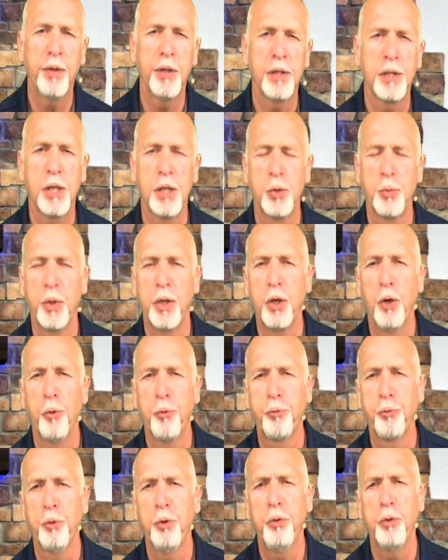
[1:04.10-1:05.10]
us as we go
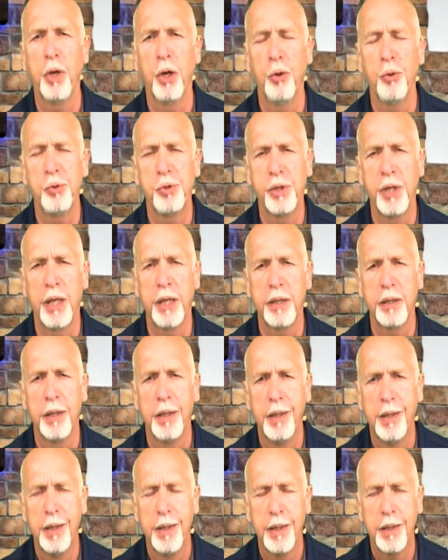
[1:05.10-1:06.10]
through those, that
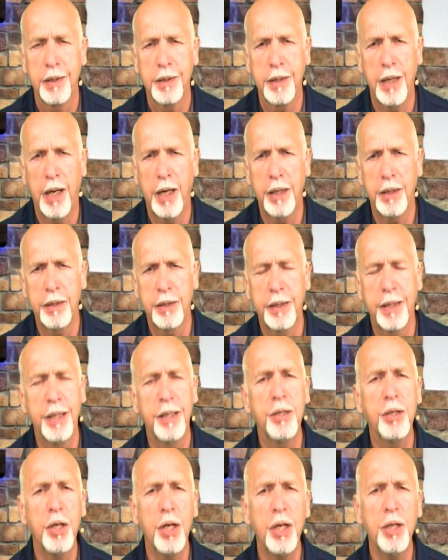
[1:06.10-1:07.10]
God
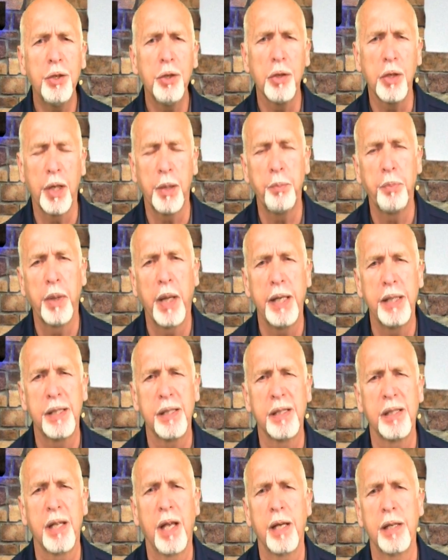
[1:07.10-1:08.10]
continually
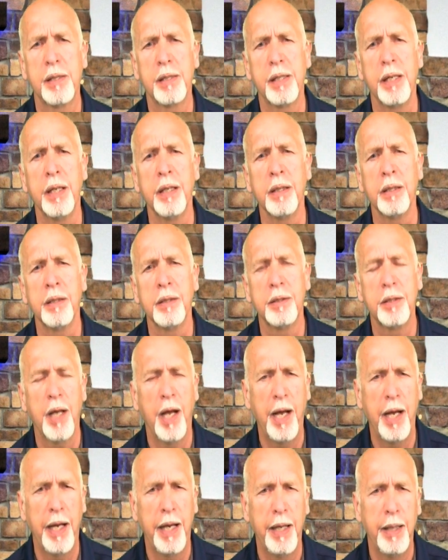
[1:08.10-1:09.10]
places us in
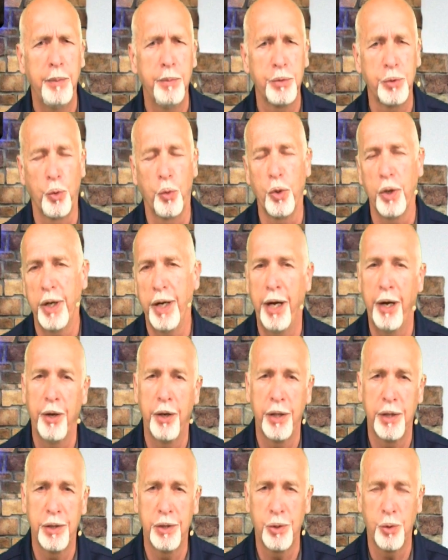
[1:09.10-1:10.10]
times or
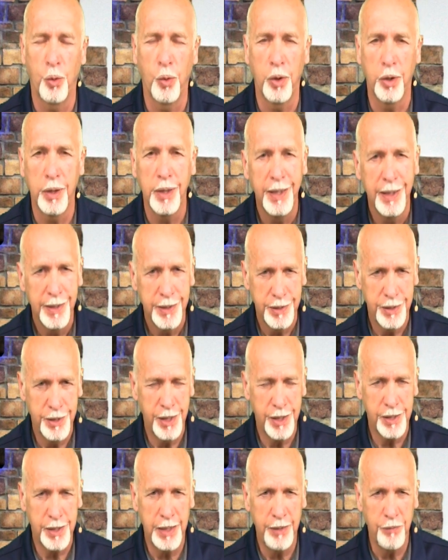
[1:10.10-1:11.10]
eras or
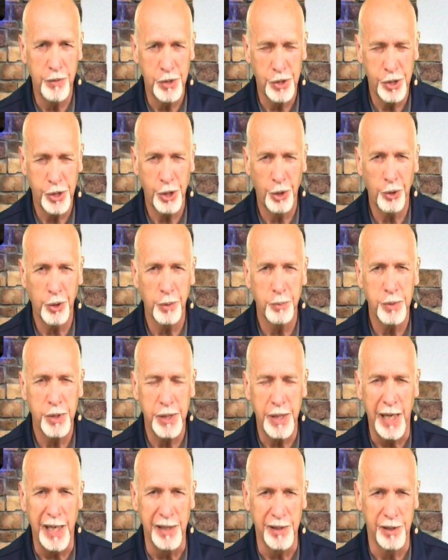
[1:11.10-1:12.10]
just even
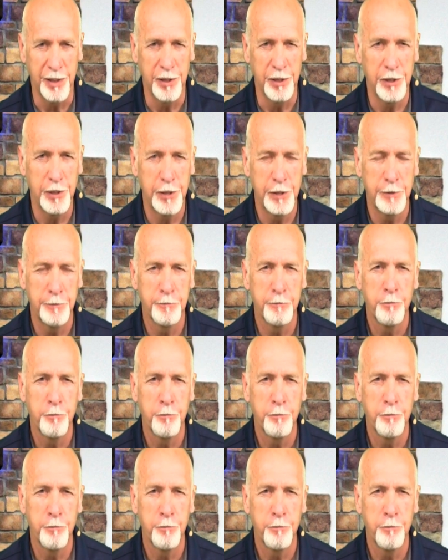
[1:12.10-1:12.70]
circumstances